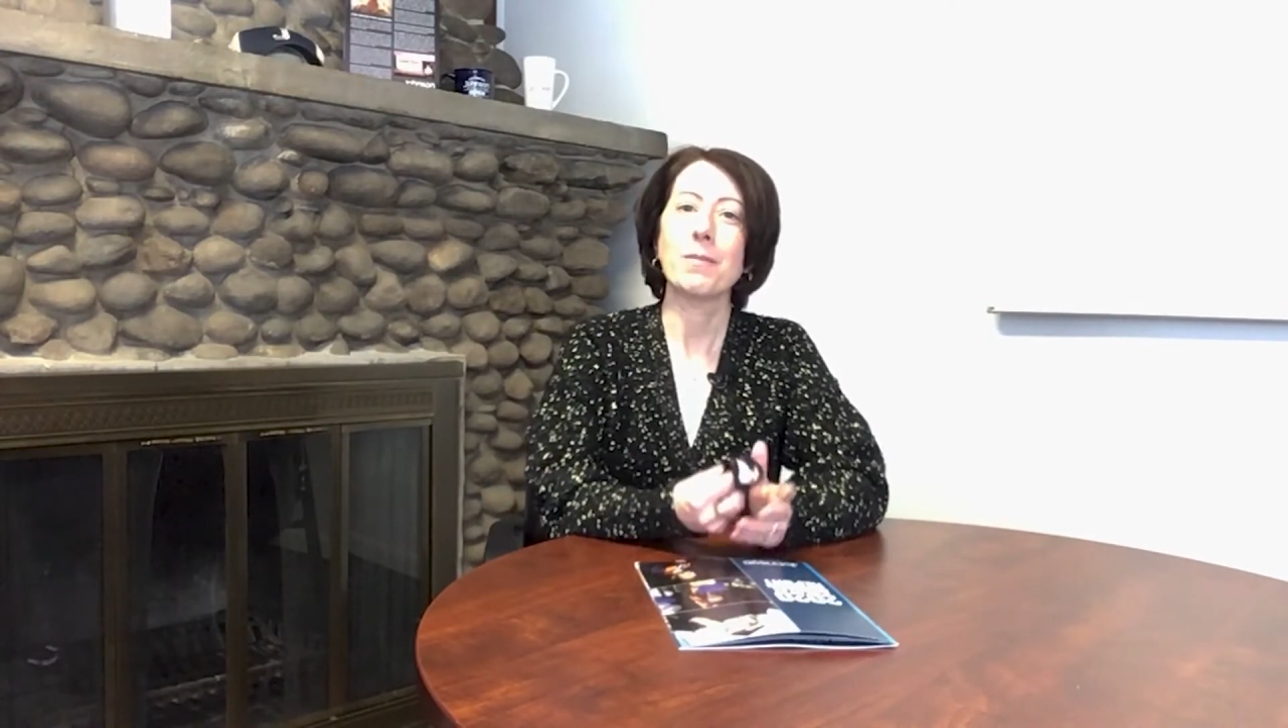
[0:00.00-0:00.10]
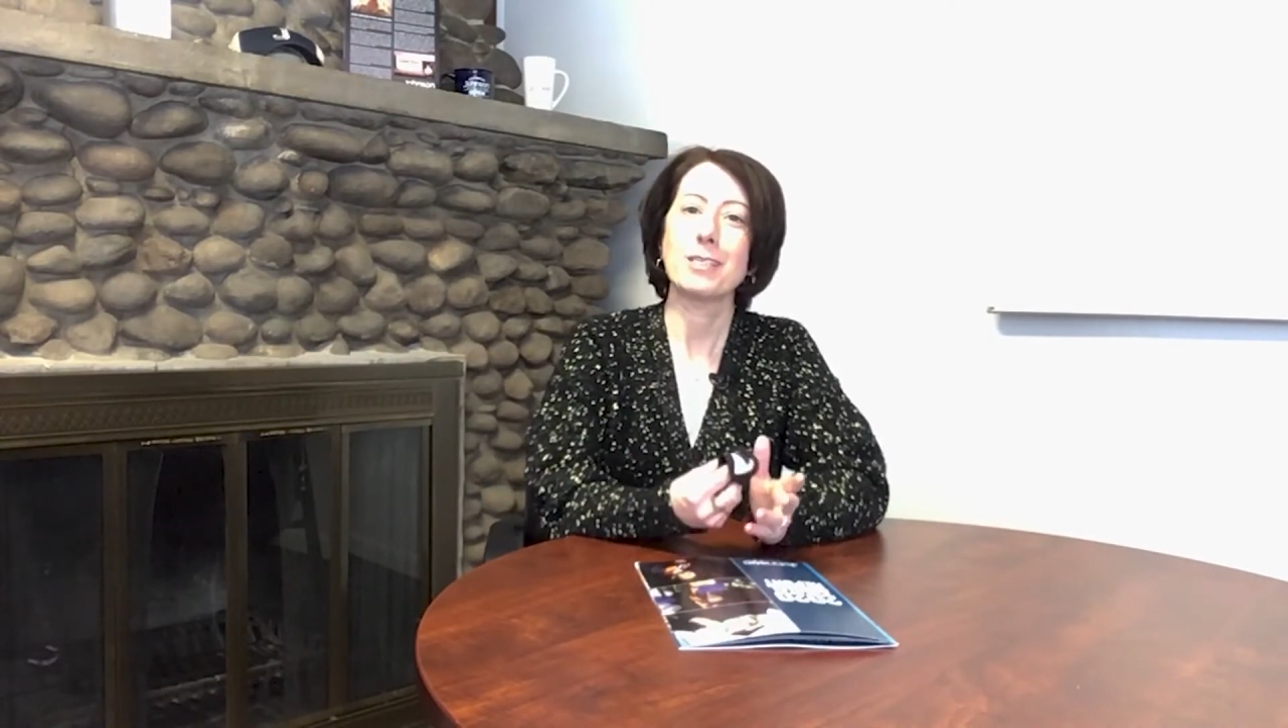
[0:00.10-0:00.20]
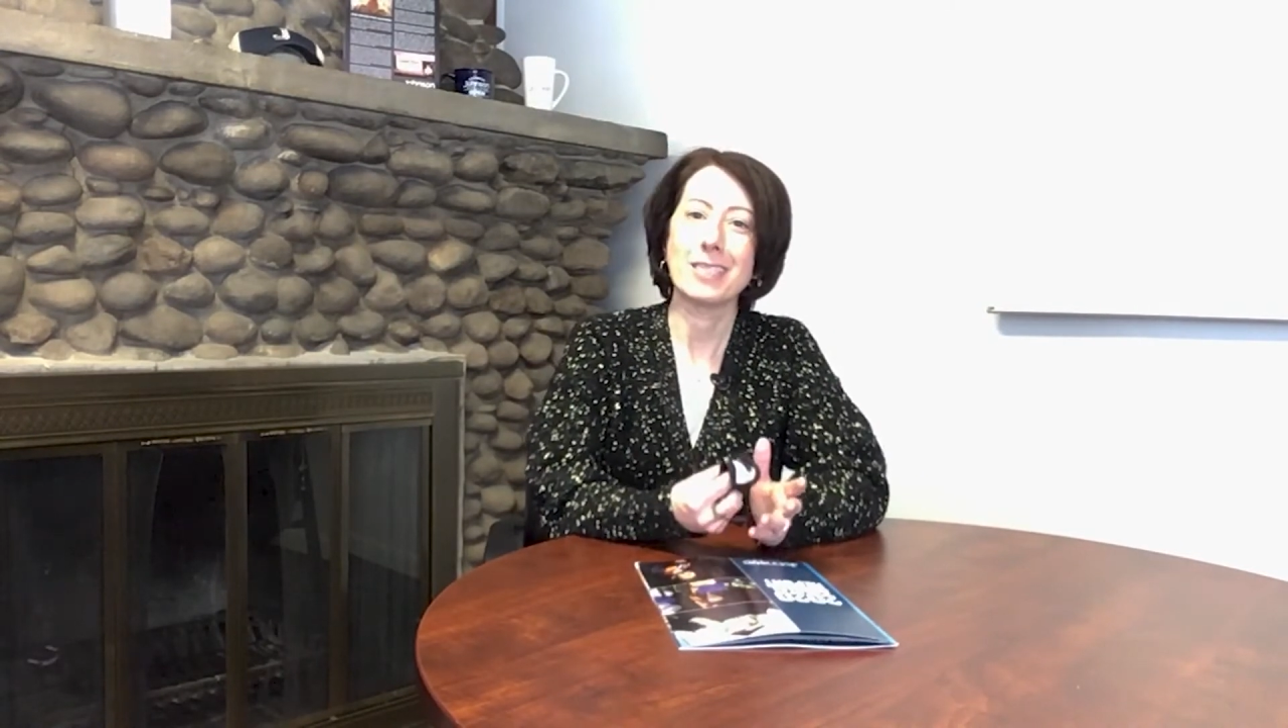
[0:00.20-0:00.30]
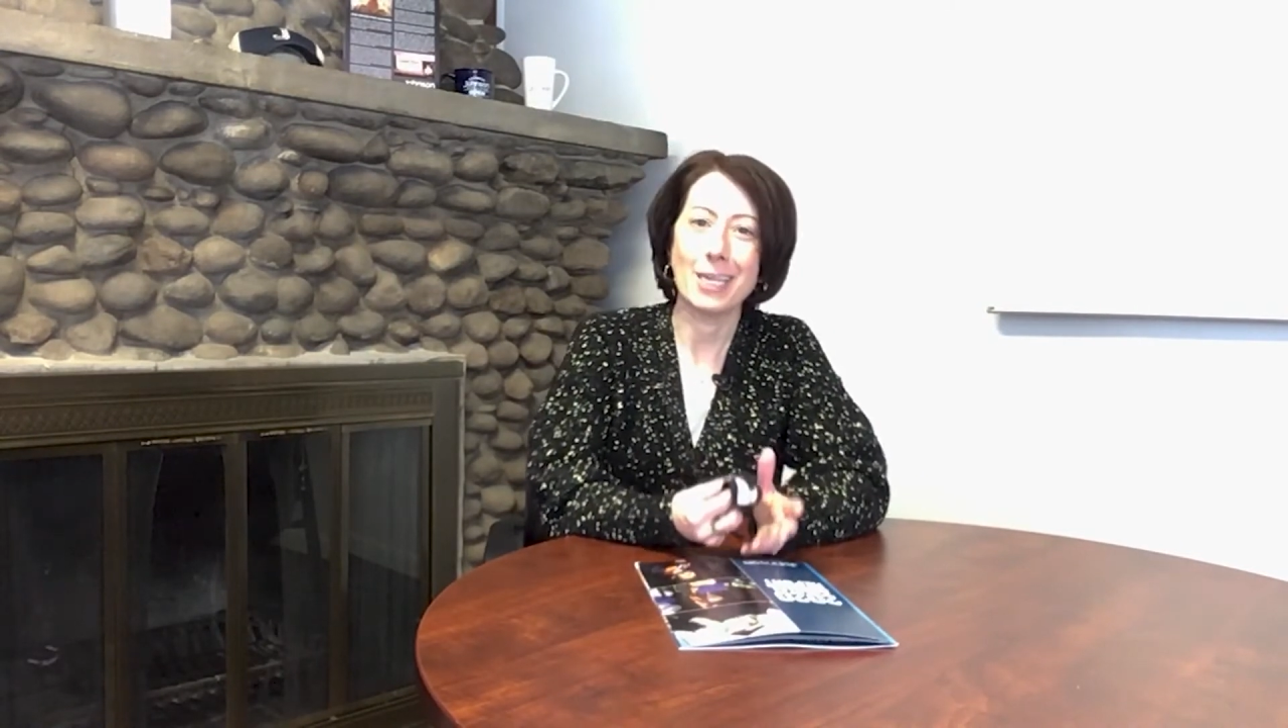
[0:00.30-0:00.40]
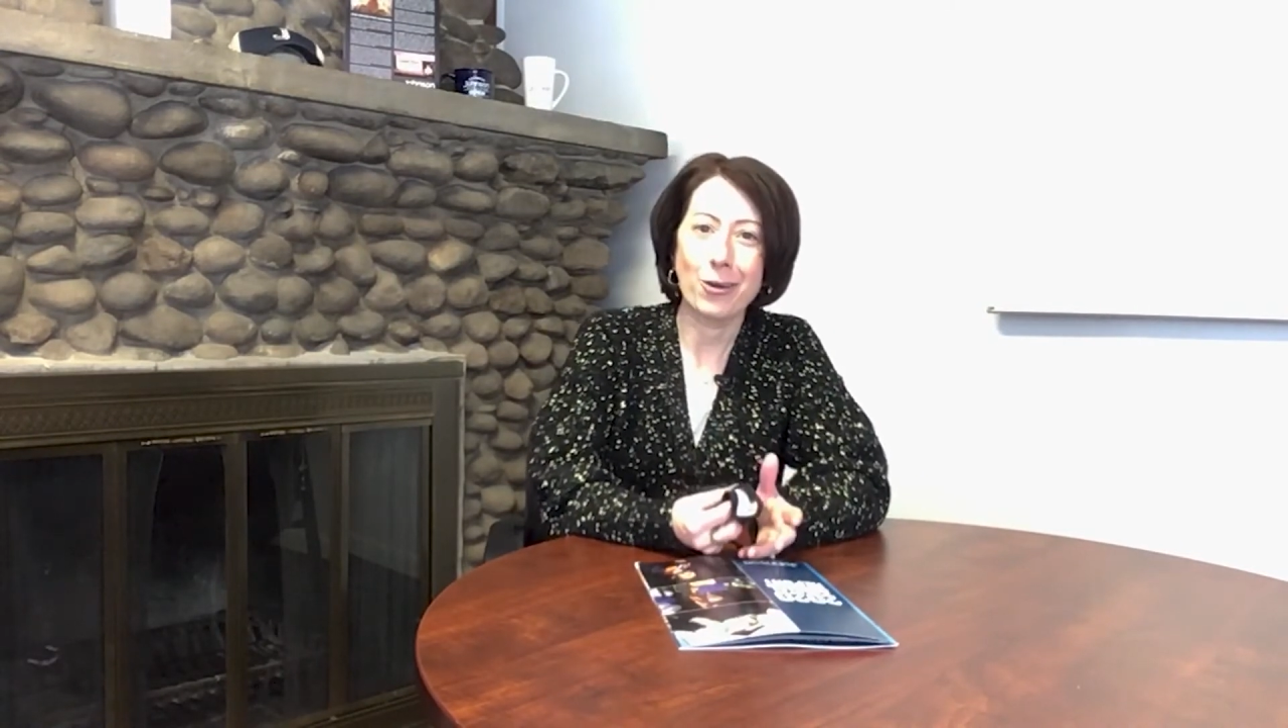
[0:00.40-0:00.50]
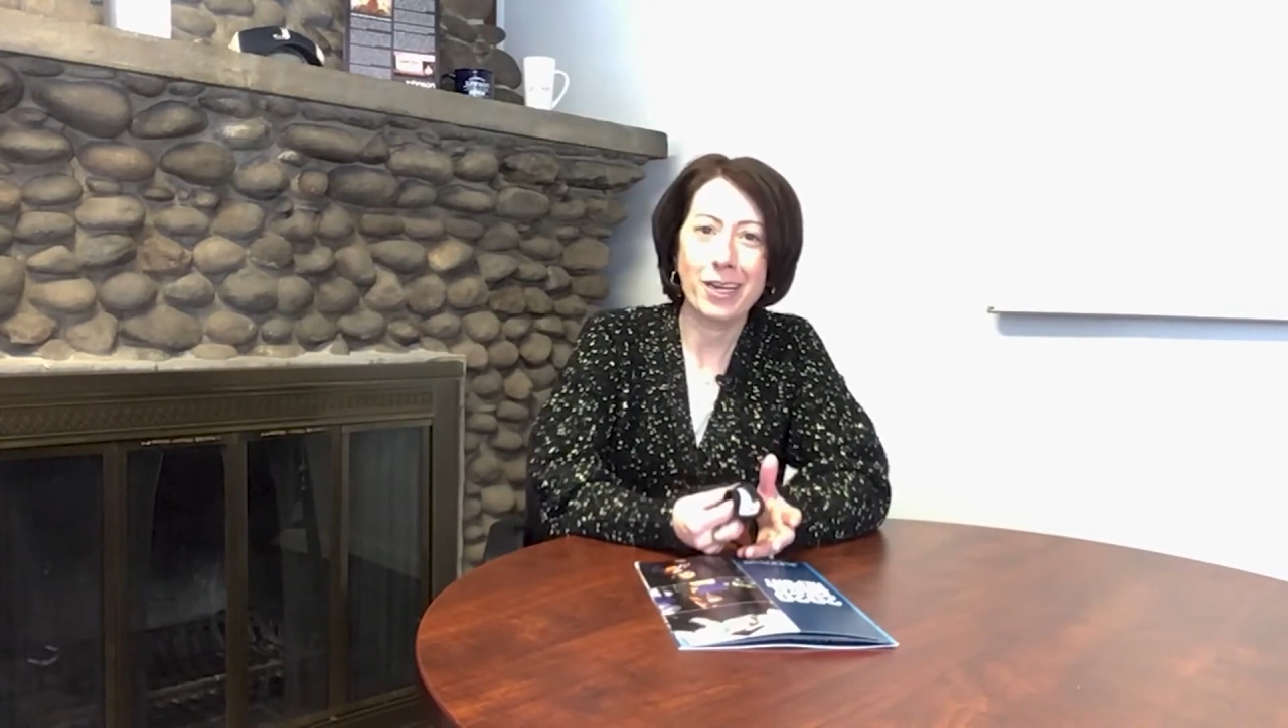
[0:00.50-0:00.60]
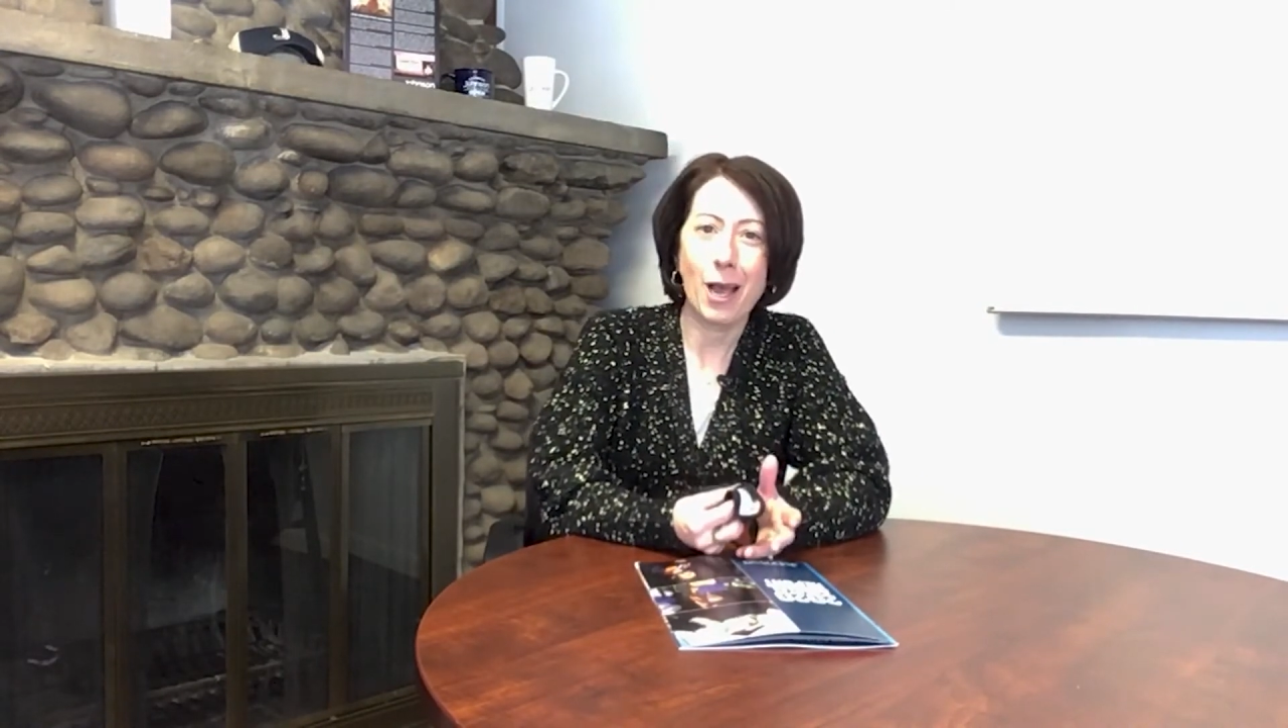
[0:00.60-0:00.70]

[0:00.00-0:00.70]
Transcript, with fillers: is gearing